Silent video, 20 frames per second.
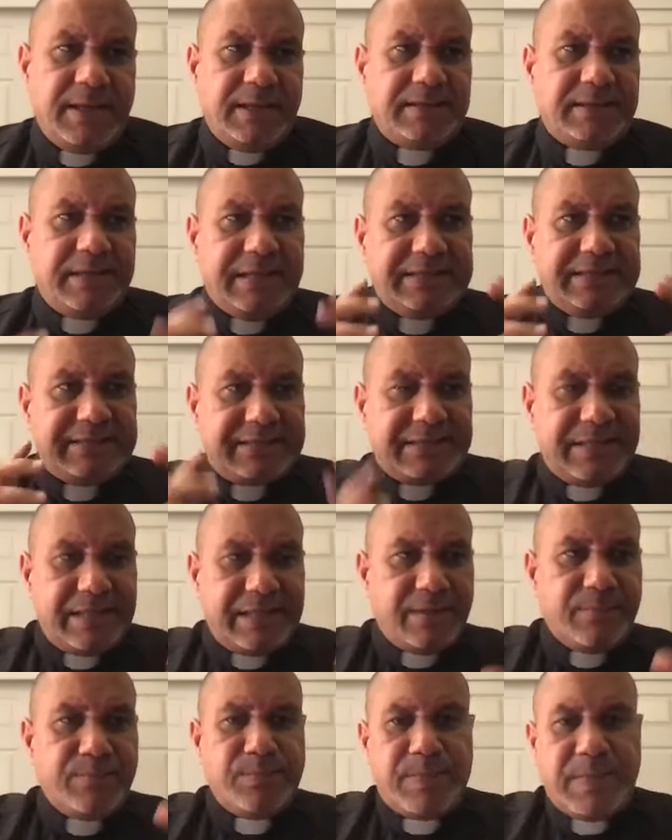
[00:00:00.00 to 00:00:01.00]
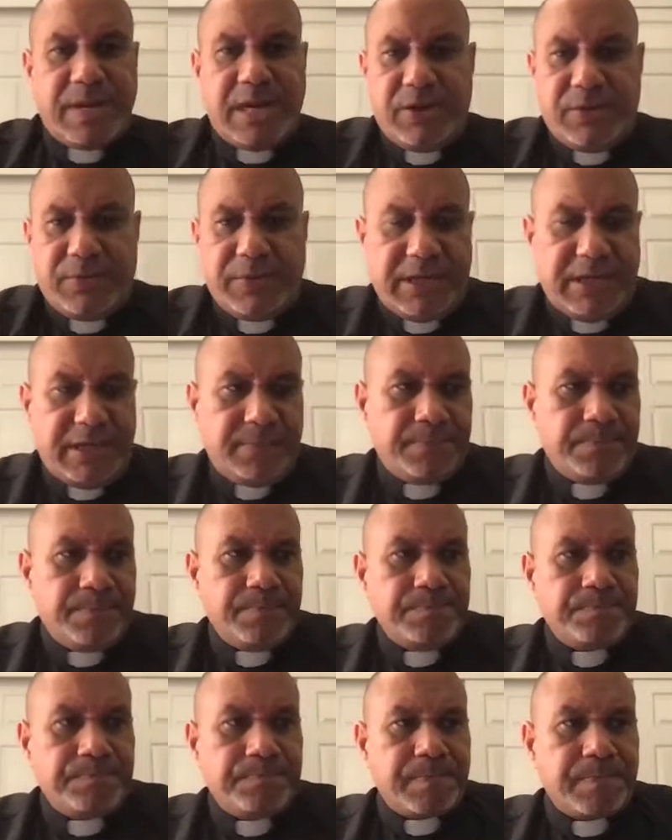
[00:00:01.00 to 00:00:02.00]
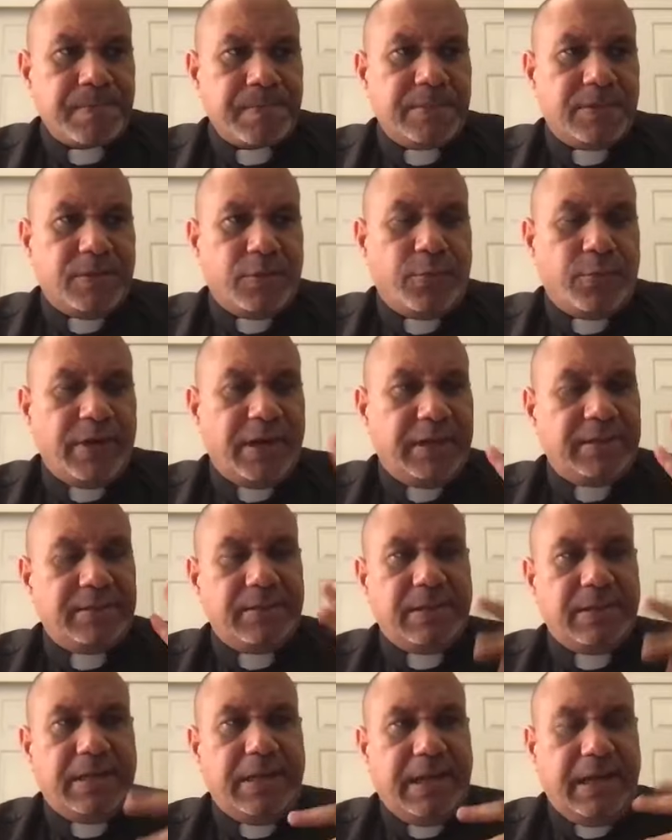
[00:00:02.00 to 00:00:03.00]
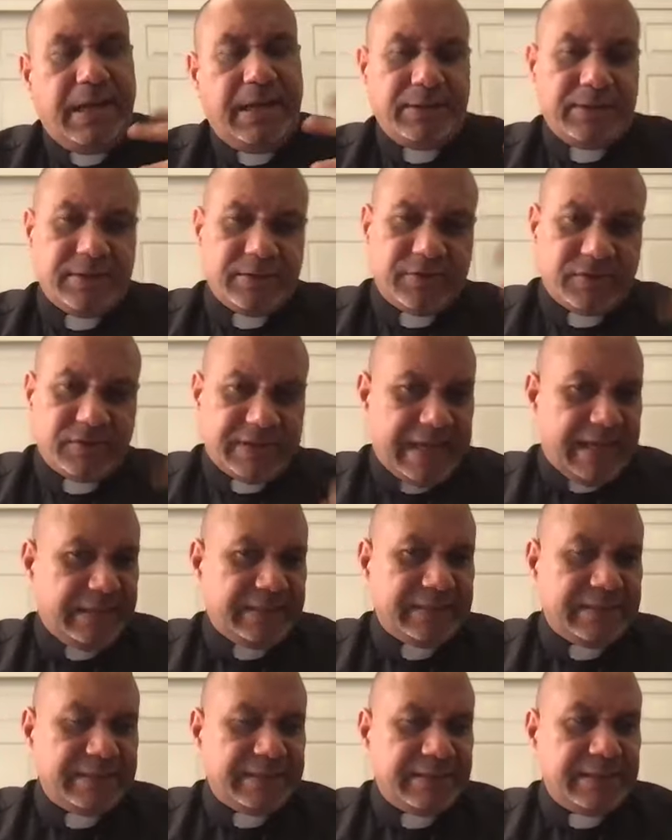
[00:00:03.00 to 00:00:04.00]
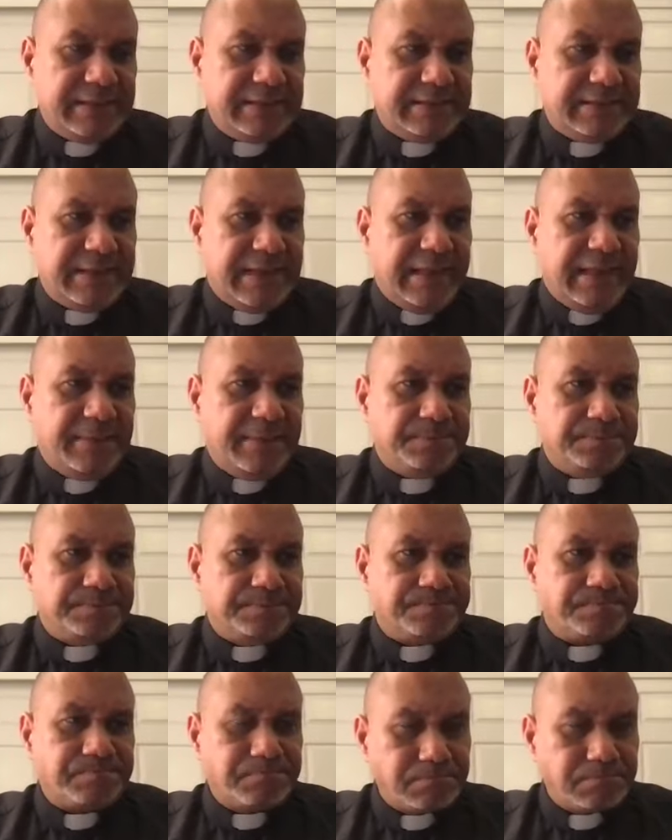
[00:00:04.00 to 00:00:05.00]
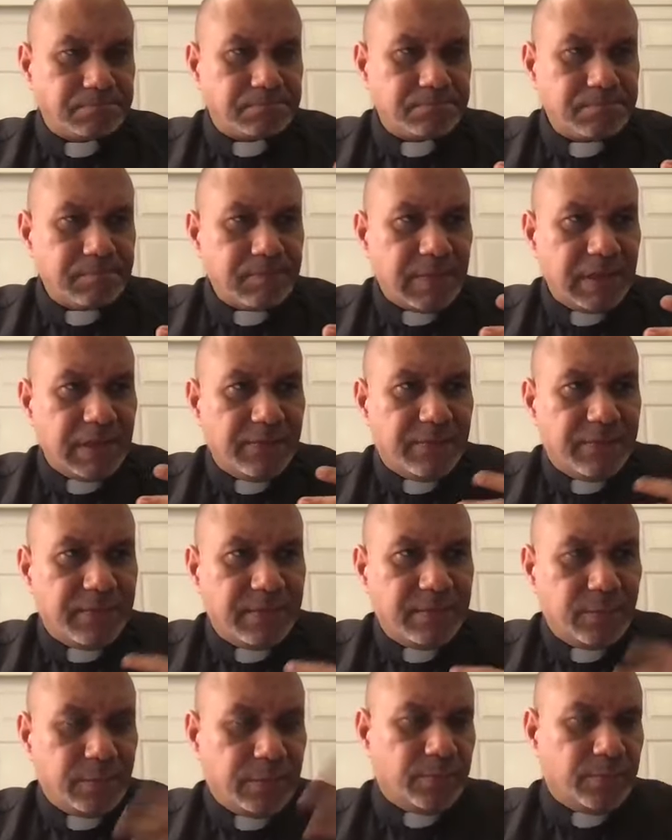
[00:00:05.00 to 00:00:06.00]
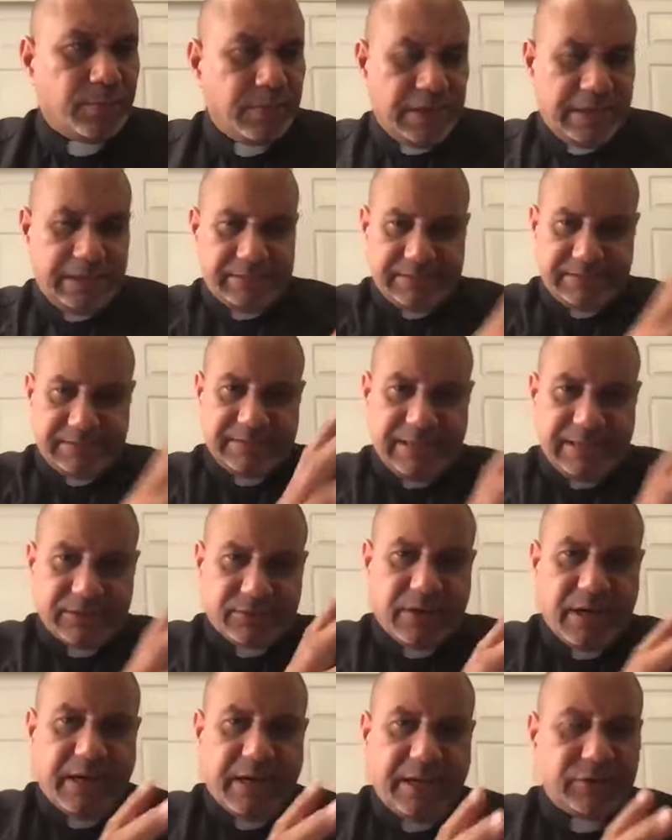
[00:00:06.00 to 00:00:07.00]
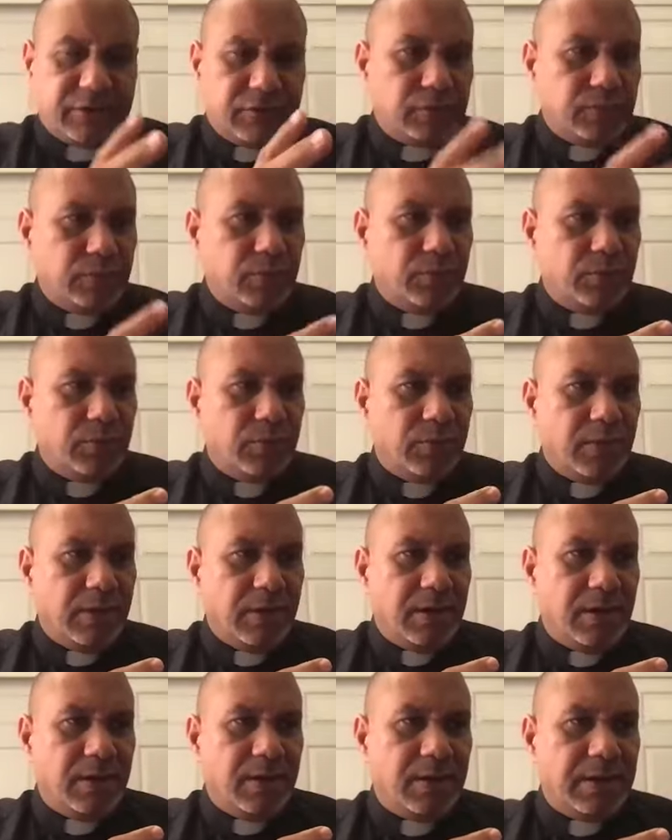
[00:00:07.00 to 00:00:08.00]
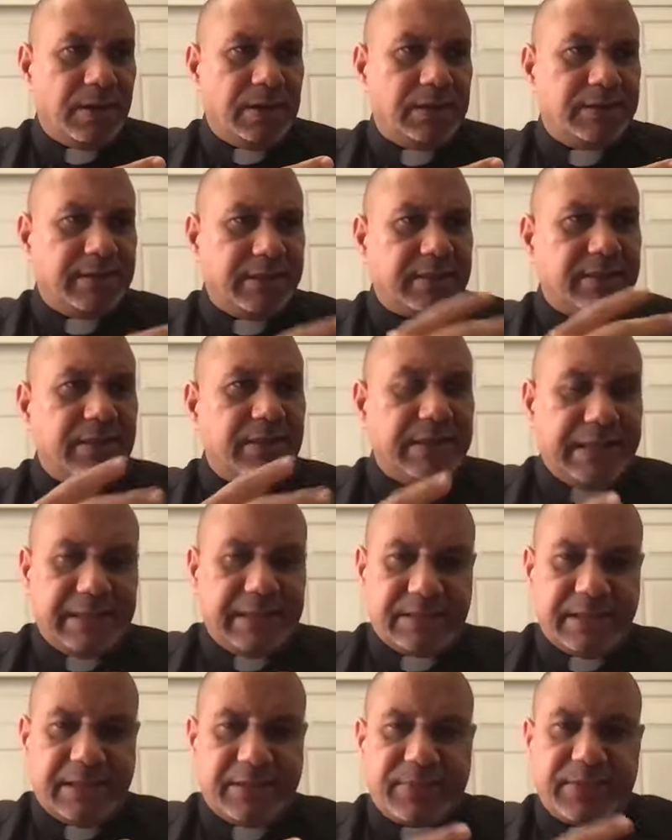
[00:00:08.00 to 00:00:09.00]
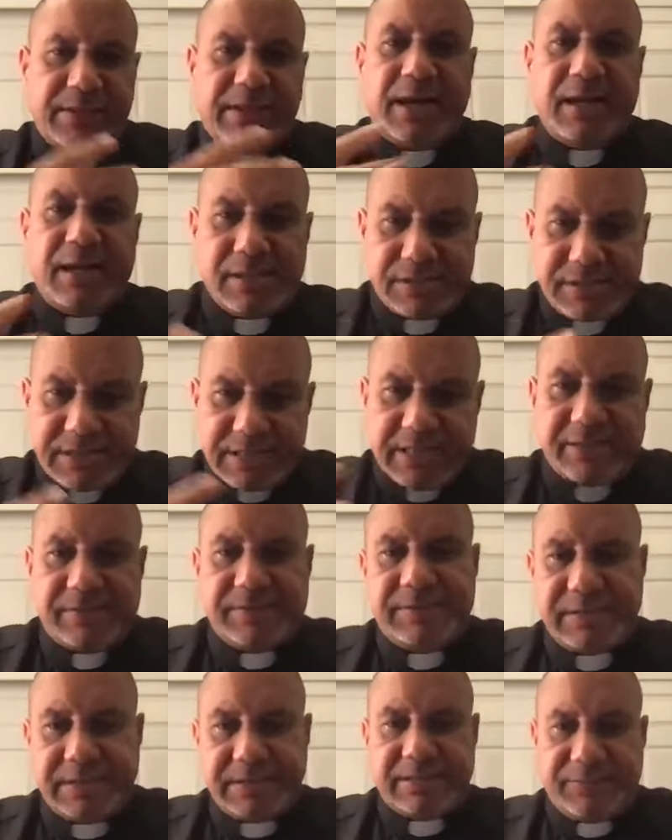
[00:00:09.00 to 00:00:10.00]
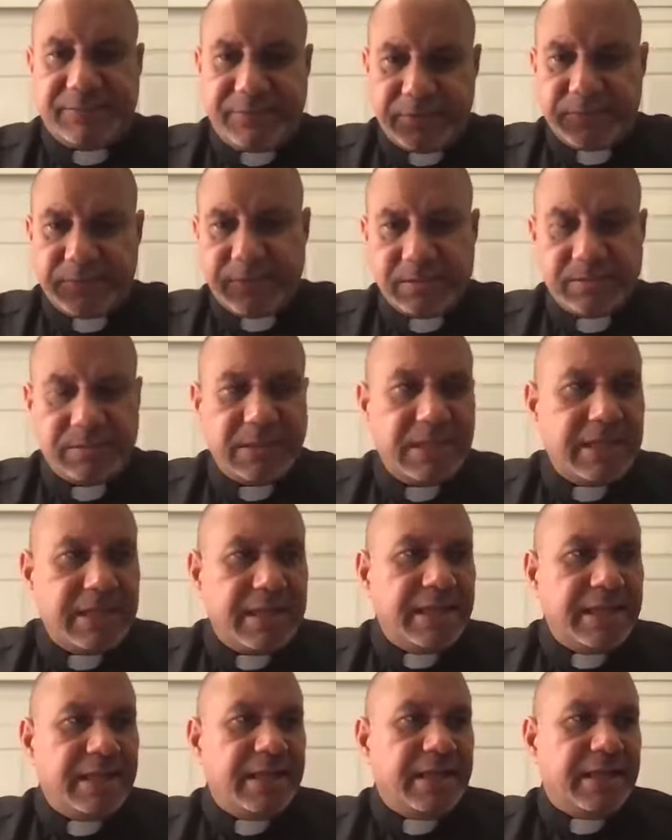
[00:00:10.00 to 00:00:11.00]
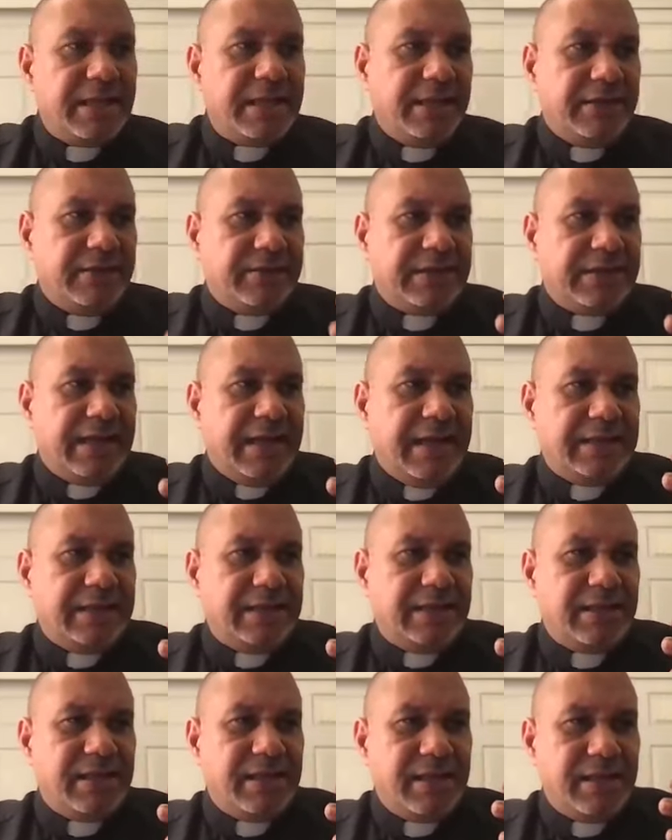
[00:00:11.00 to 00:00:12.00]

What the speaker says: they see in Mary, the way I understand it is that what I see, trying to articulate a theology out of this, if you will, is that